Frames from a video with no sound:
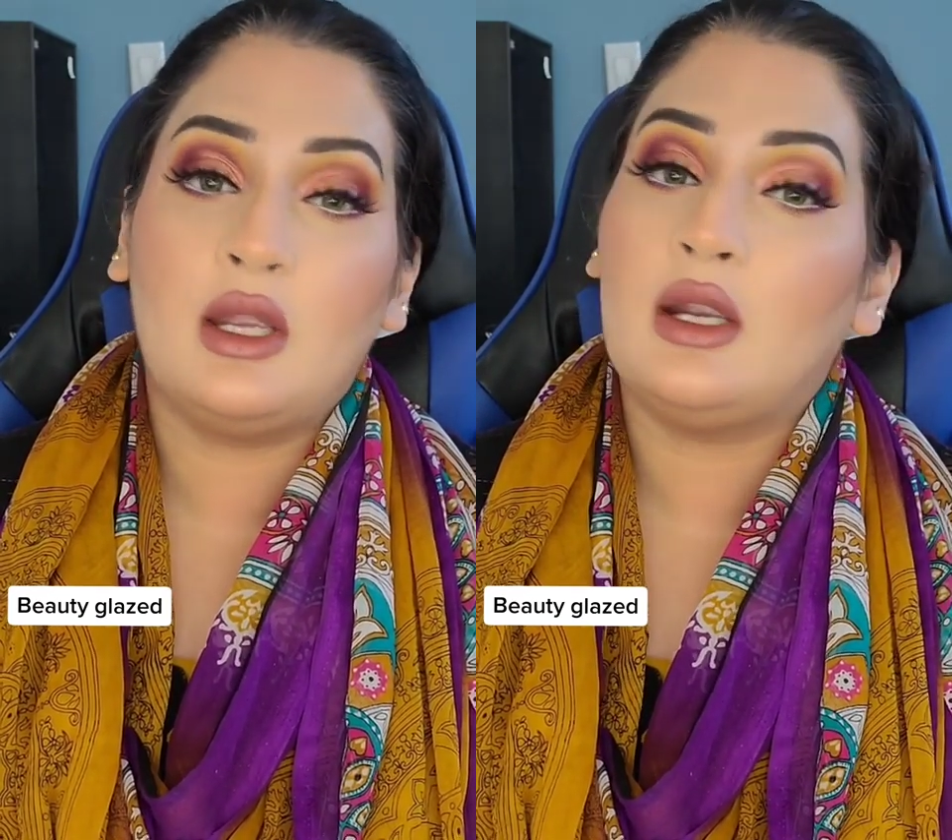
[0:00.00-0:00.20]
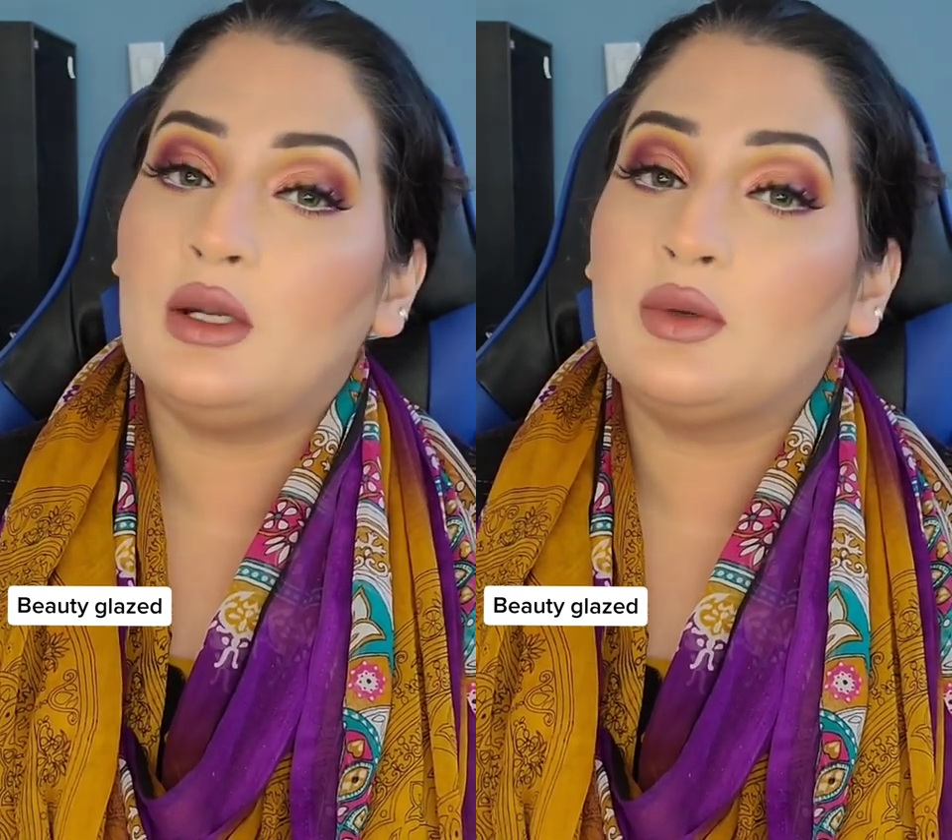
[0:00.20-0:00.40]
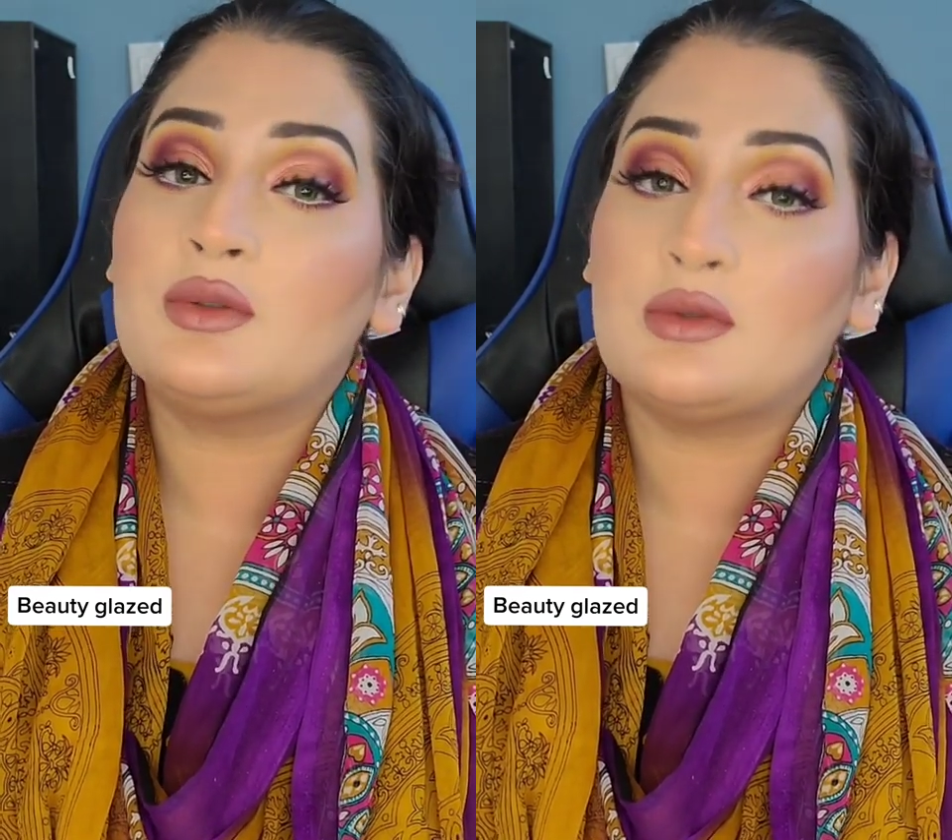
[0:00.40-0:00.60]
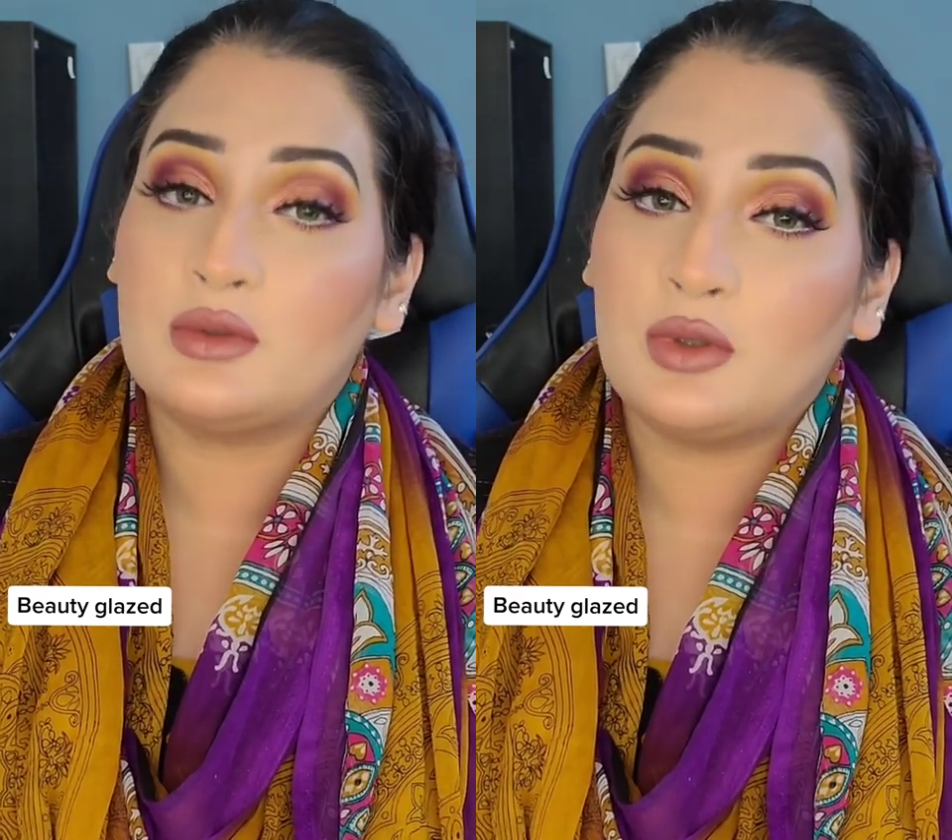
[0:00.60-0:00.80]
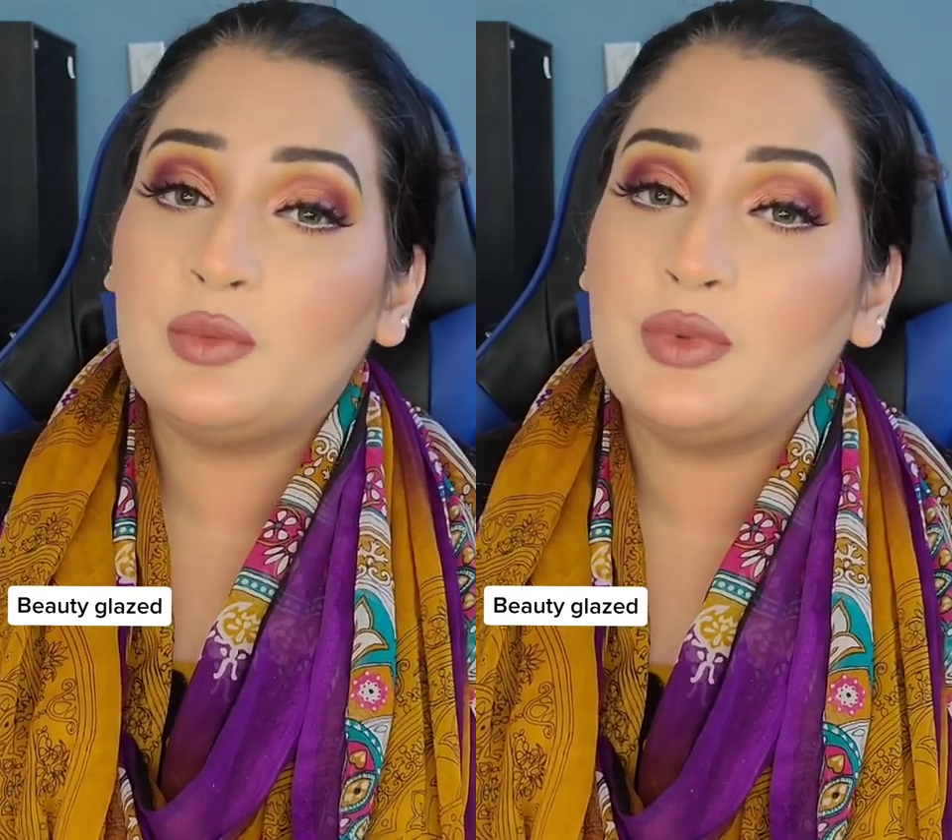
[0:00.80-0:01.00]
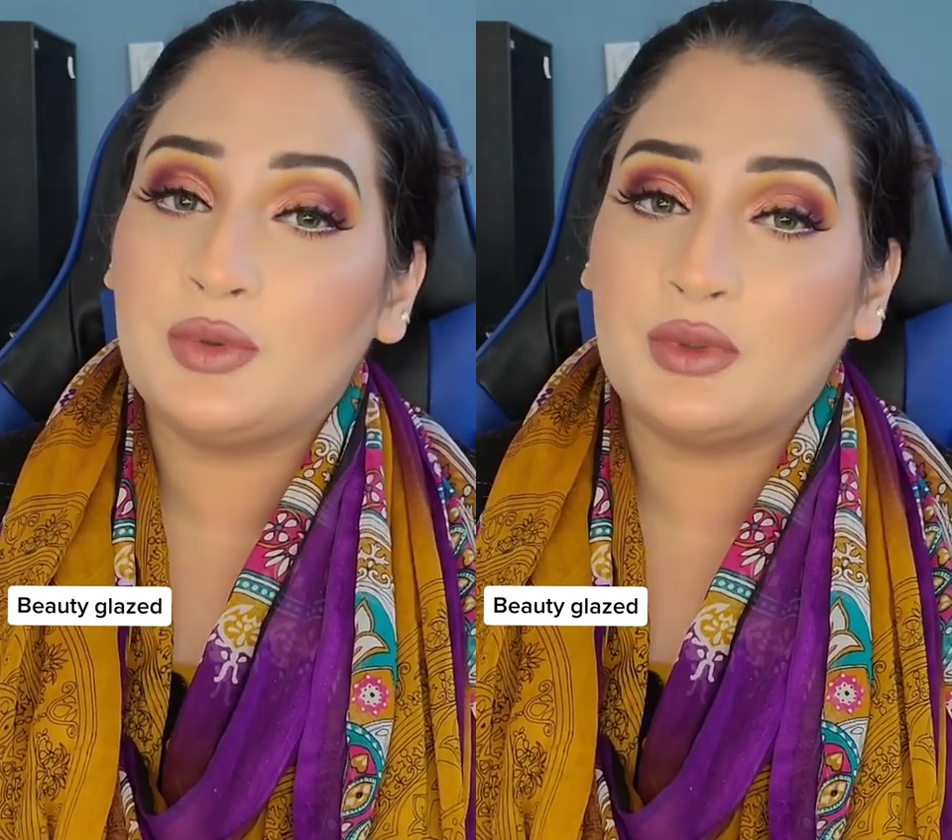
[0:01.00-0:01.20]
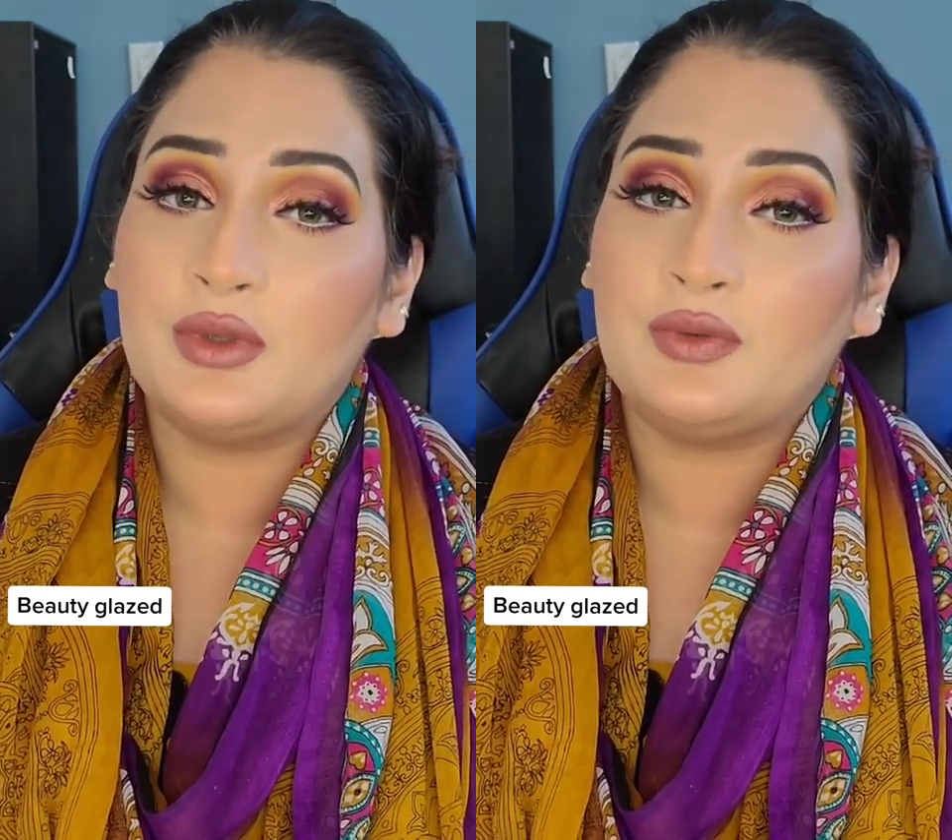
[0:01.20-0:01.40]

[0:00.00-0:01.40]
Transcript: It looks so beautiful.